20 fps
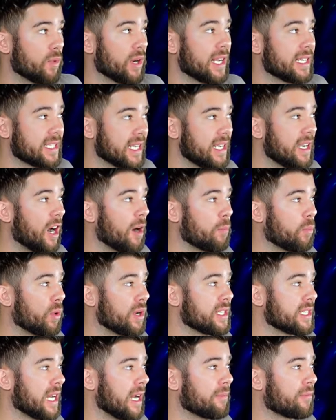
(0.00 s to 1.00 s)
When I say up
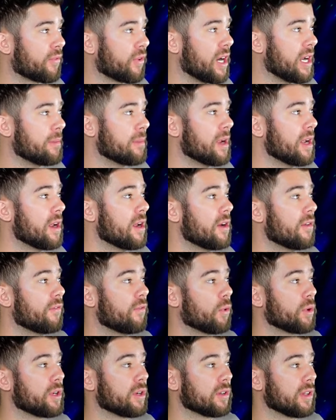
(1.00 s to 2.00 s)
1 time frame
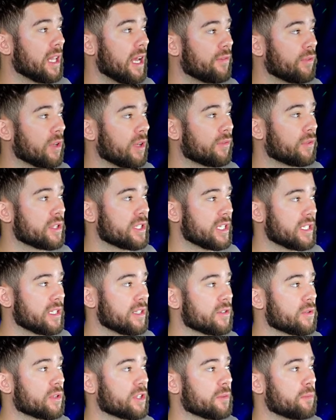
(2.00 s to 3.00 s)
for your level of
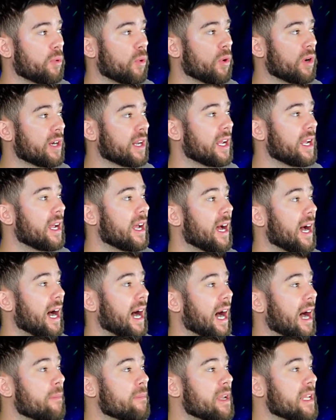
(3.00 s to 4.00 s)
resistance or support,
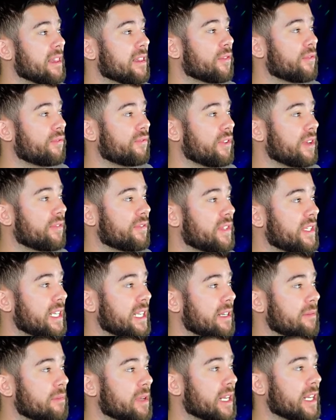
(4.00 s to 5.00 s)
I mean the
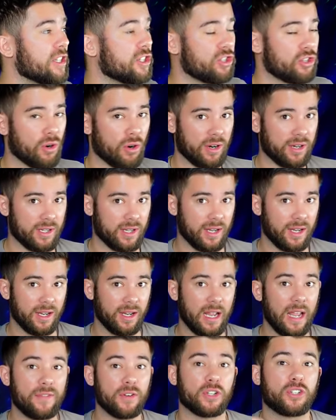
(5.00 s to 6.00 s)
15-minute chart.
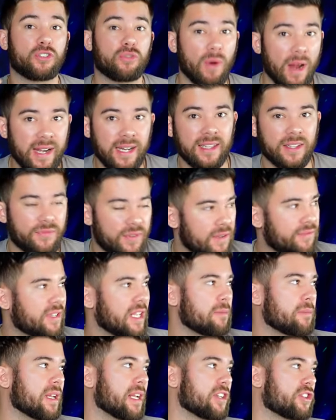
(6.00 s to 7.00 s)
If you're trading the
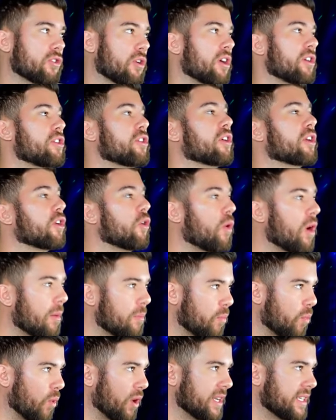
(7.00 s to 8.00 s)
15-minute chart, you're gonna go
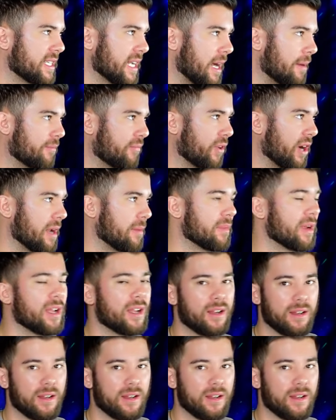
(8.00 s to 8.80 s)
up 1 time frame.